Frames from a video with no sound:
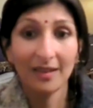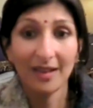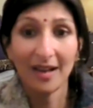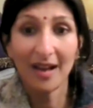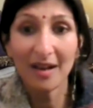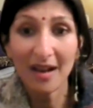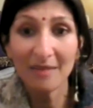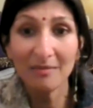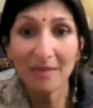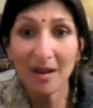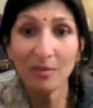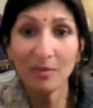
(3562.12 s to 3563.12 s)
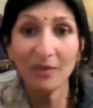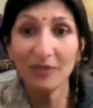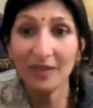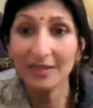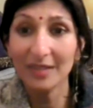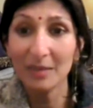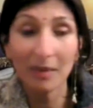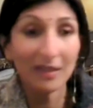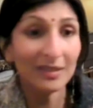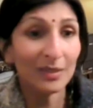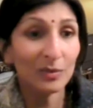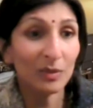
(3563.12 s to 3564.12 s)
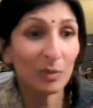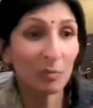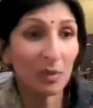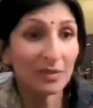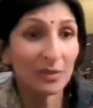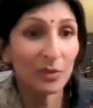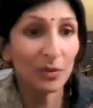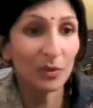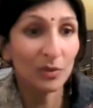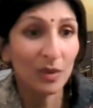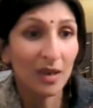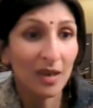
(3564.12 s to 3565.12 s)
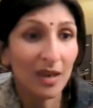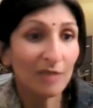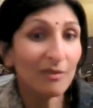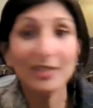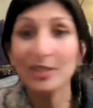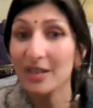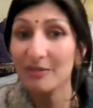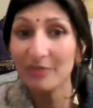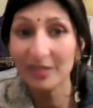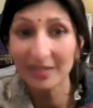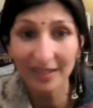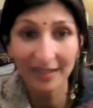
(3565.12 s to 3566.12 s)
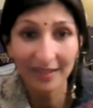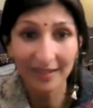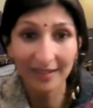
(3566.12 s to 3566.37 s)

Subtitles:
I'm on a first name basis with a person who arranges everything,